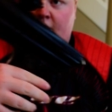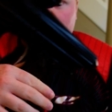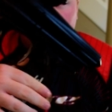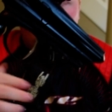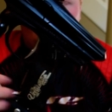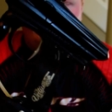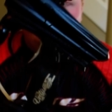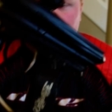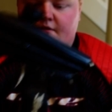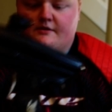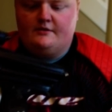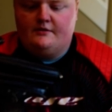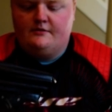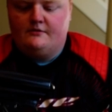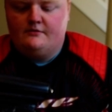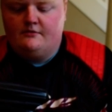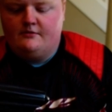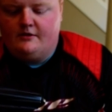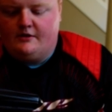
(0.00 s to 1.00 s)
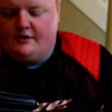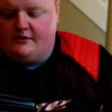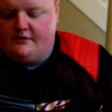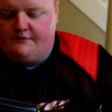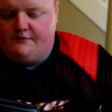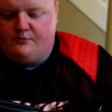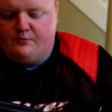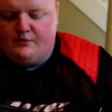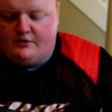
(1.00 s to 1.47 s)
This gun, like
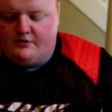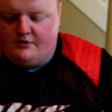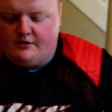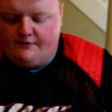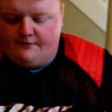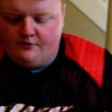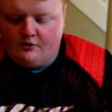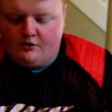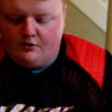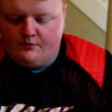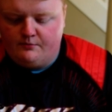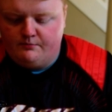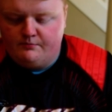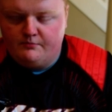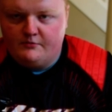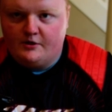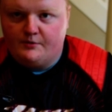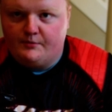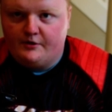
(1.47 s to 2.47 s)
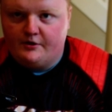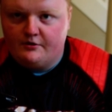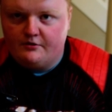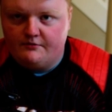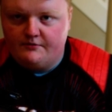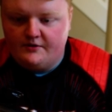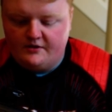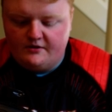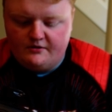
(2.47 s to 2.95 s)
if you heard in my other
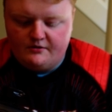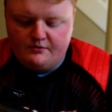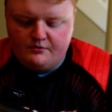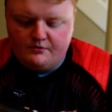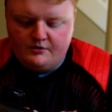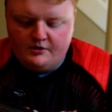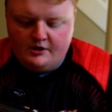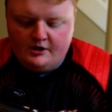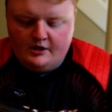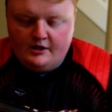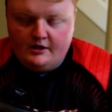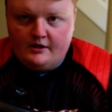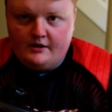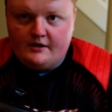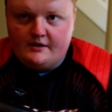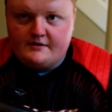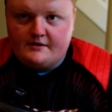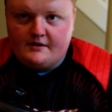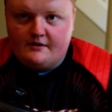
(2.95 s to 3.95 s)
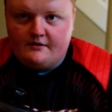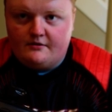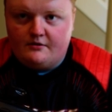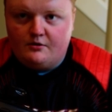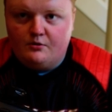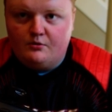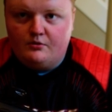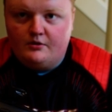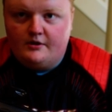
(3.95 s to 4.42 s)
video, it's got an
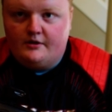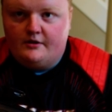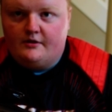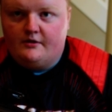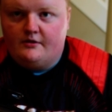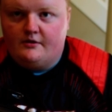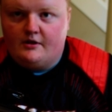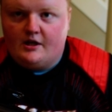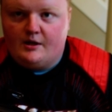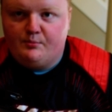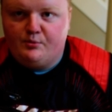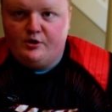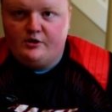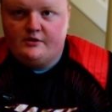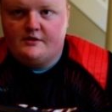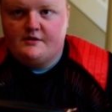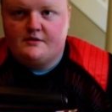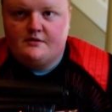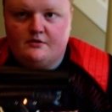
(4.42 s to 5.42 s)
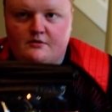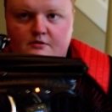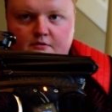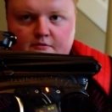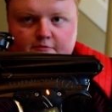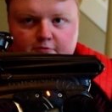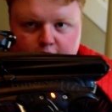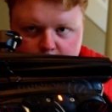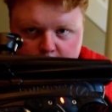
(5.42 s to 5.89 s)
OLED. I bought this gun
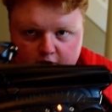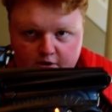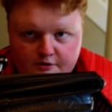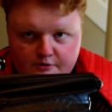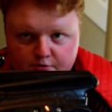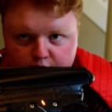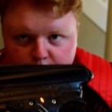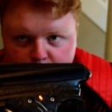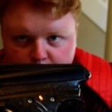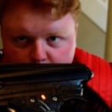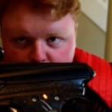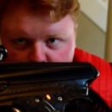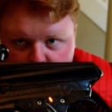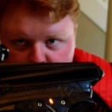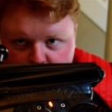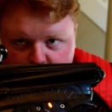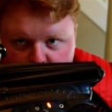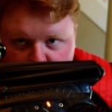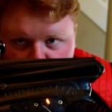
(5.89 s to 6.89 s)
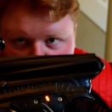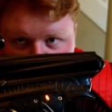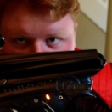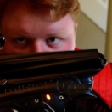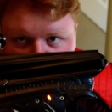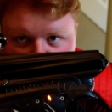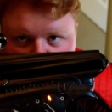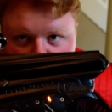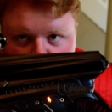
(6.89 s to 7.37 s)
for
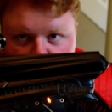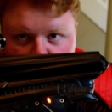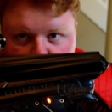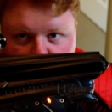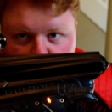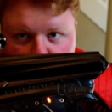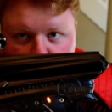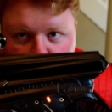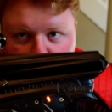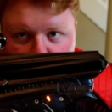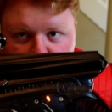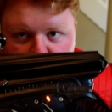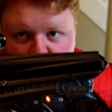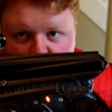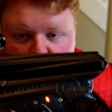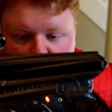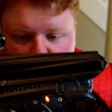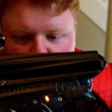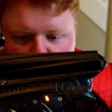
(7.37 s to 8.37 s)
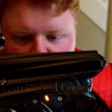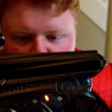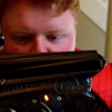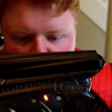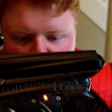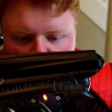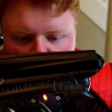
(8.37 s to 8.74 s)
$135. It's got a Virtue